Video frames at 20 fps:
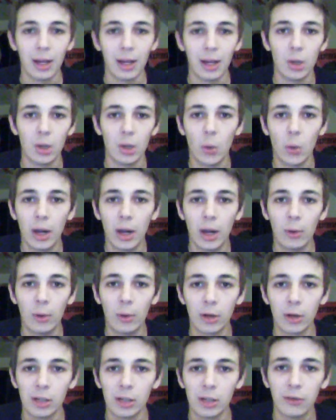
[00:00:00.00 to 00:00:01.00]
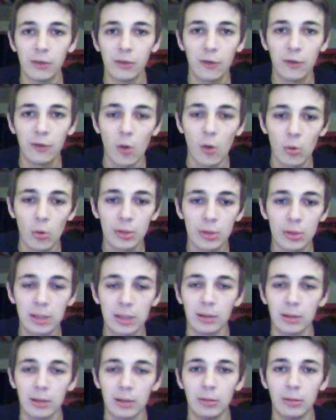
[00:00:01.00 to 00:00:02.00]
in a way where he folds
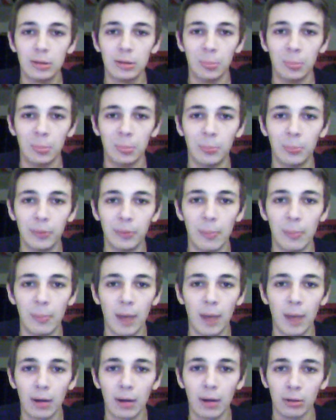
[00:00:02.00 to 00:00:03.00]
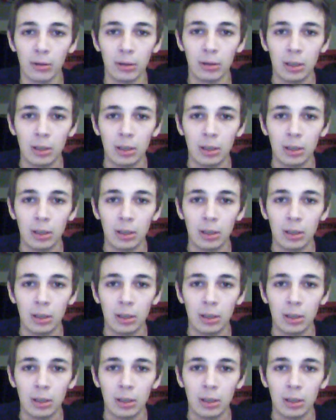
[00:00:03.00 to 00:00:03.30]
the metal.